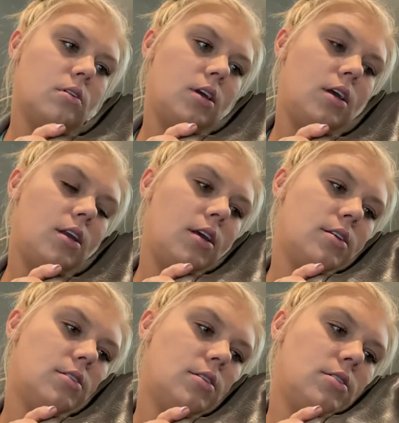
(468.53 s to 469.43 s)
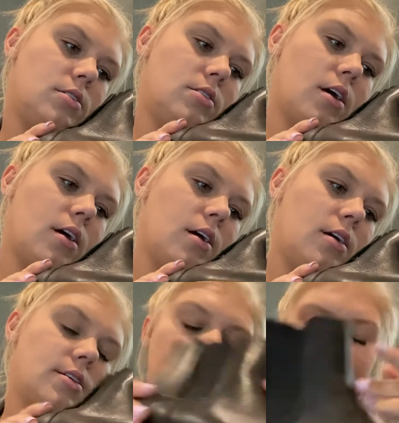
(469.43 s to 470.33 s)
And it's a
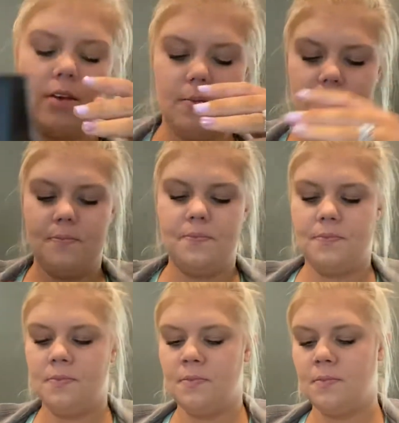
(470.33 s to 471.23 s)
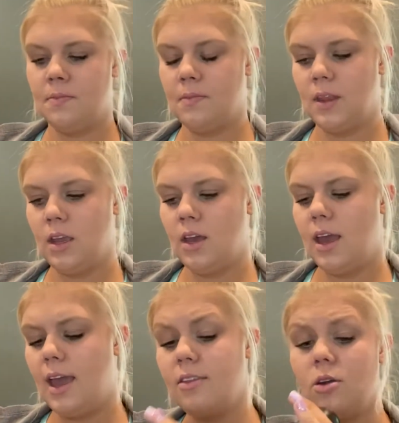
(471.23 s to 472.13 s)
size 11.
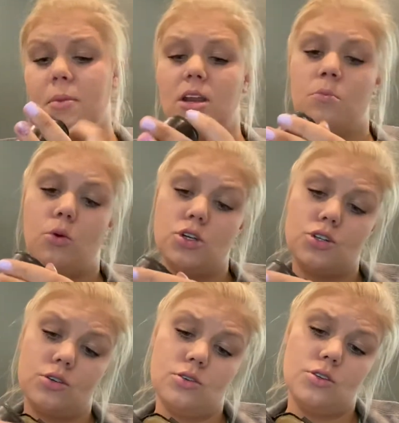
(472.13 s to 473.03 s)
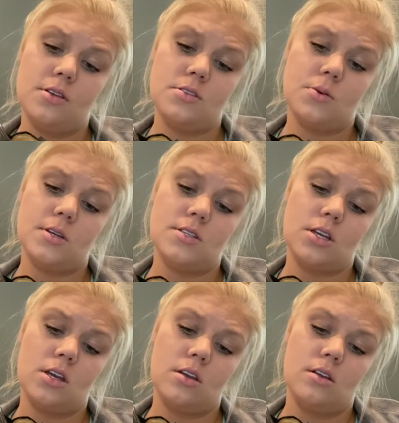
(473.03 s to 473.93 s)
And they're made in Portugal, so that's always a
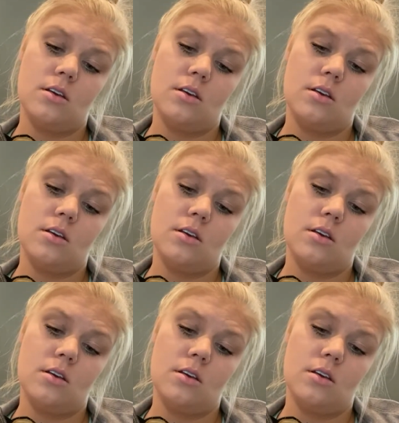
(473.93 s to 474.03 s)
good